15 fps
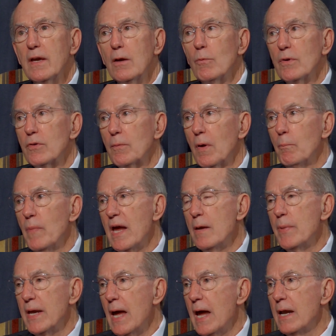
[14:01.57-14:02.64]
it was
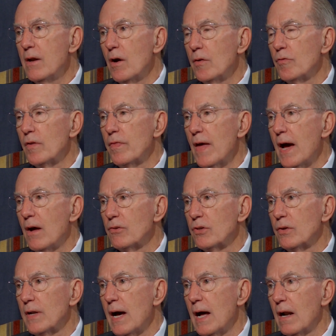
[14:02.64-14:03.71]
maybe
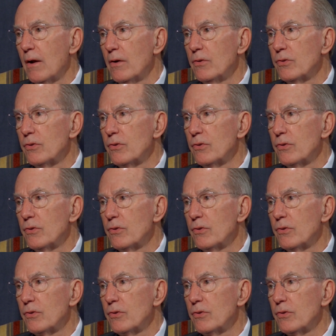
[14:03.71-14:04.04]
$800,000.